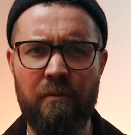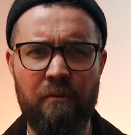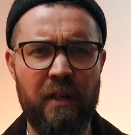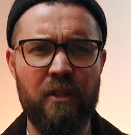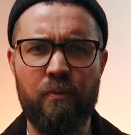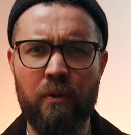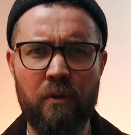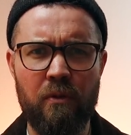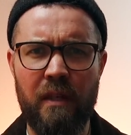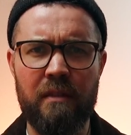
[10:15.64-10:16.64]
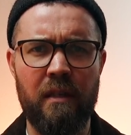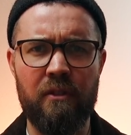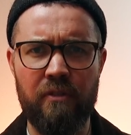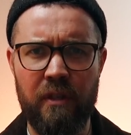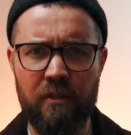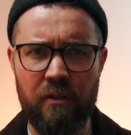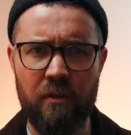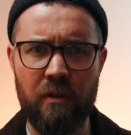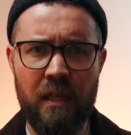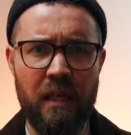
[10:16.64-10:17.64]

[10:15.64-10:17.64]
French wool grandad trench coat.